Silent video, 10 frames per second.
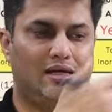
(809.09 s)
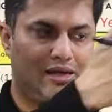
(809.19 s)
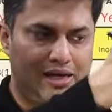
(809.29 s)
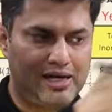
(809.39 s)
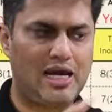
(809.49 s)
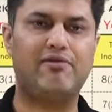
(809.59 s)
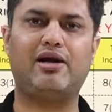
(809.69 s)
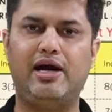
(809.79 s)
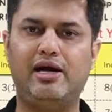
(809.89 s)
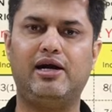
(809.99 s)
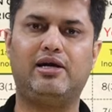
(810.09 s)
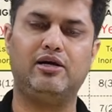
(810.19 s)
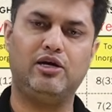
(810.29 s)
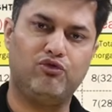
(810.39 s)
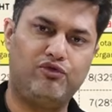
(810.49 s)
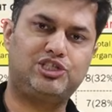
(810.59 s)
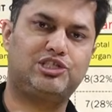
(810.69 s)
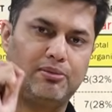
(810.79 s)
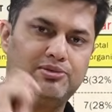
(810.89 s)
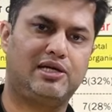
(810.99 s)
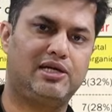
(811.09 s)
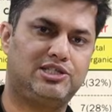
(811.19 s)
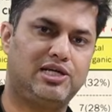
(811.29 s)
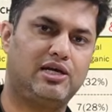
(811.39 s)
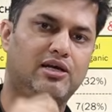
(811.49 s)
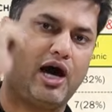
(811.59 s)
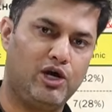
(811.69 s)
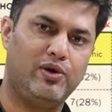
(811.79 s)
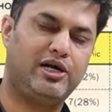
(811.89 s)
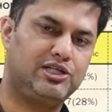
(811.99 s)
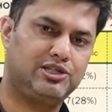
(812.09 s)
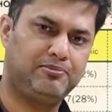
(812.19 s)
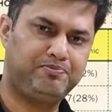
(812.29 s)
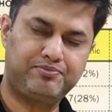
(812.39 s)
clearly have an idea that which subject is taking high weightage